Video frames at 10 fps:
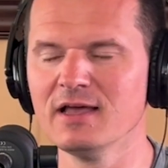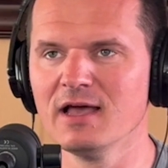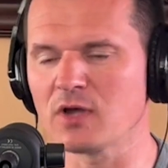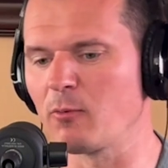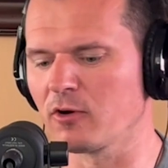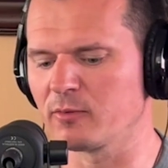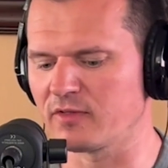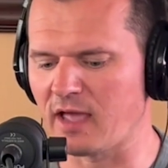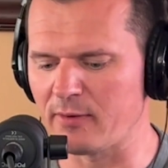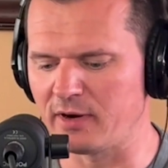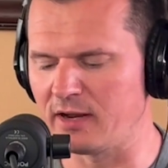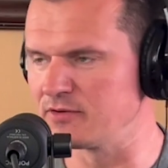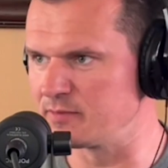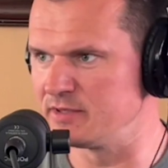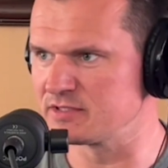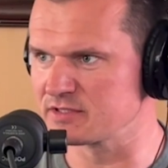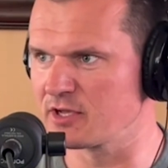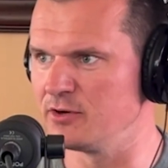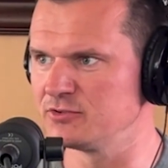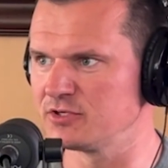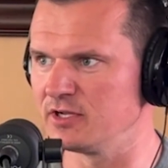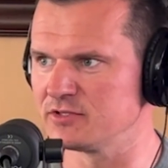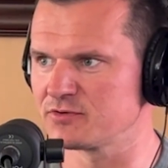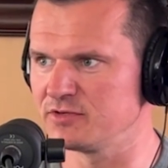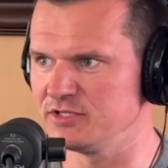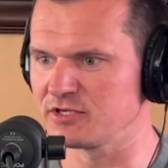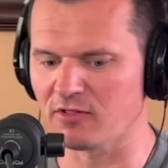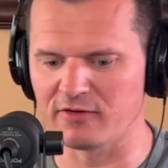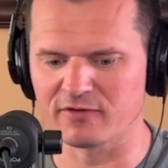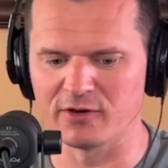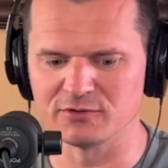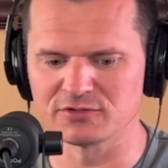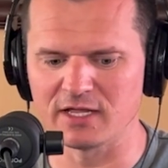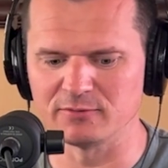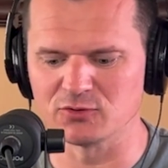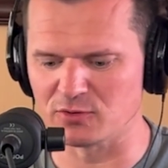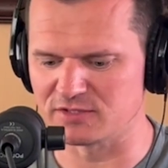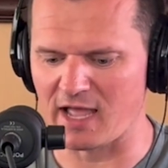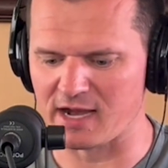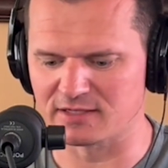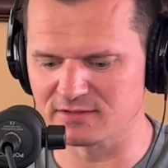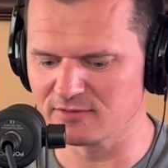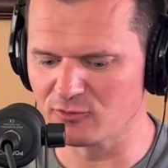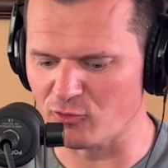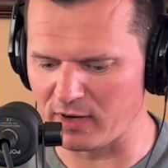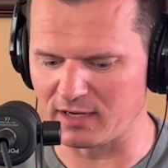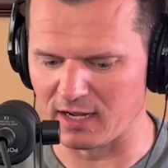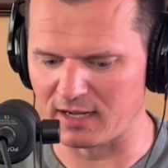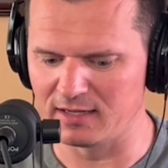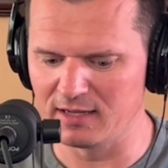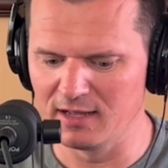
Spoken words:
So I'm working with a guy right now as a business coach and a strategic life coach named George Daddis. Great guy.